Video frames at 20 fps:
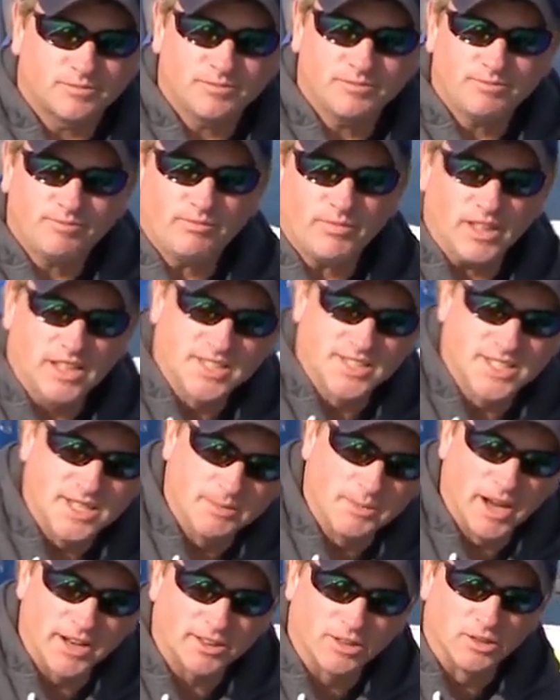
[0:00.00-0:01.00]
Yeah. It
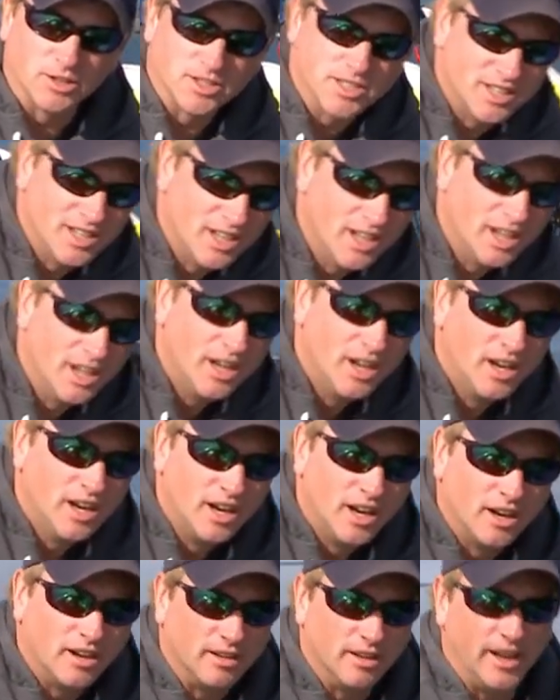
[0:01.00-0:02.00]
seemed like those
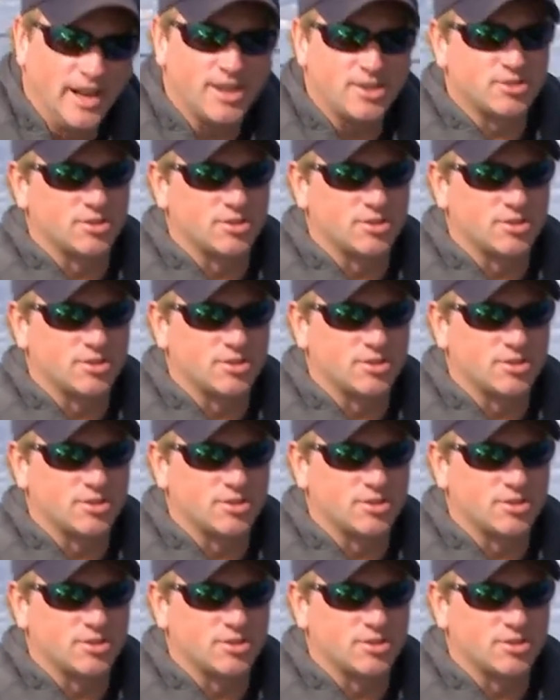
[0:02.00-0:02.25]
lake